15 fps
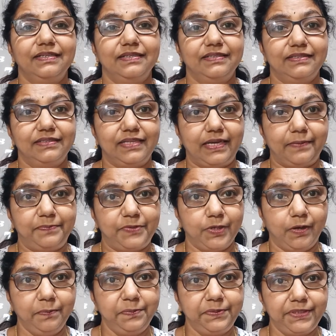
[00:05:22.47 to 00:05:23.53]
the
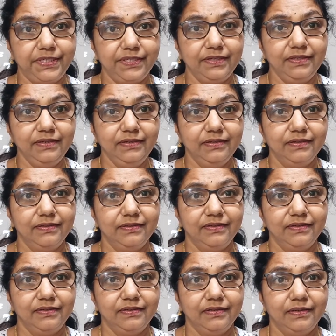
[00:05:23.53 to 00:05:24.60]
absorption
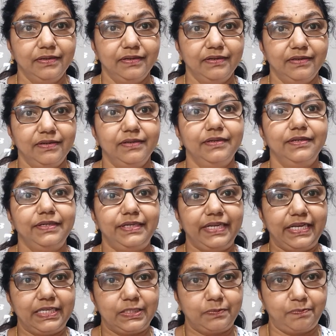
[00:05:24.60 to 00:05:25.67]

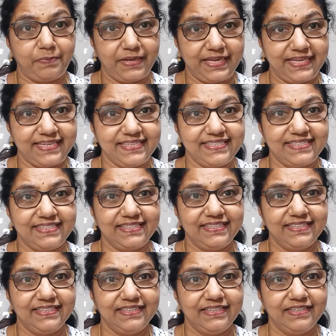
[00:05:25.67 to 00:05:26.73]
takes place
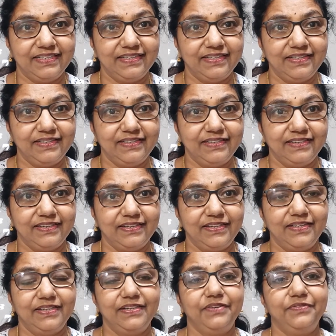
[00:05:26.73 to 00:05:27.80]

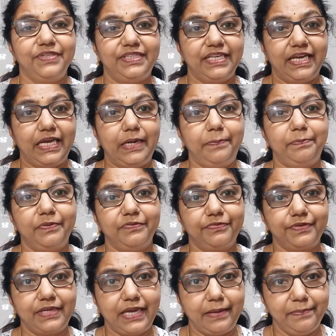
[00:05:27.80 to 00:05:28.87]
with the help of
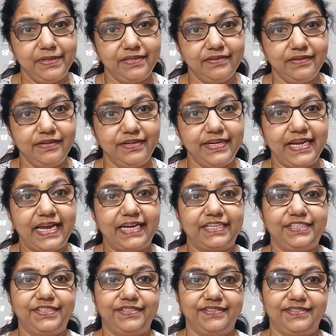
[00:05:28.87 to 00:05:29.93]
chemical
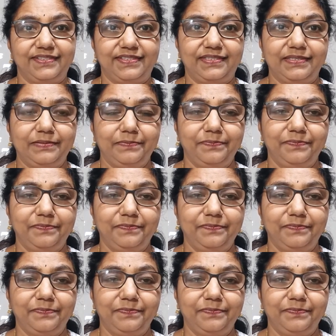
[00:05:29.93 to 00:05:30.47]
reactions.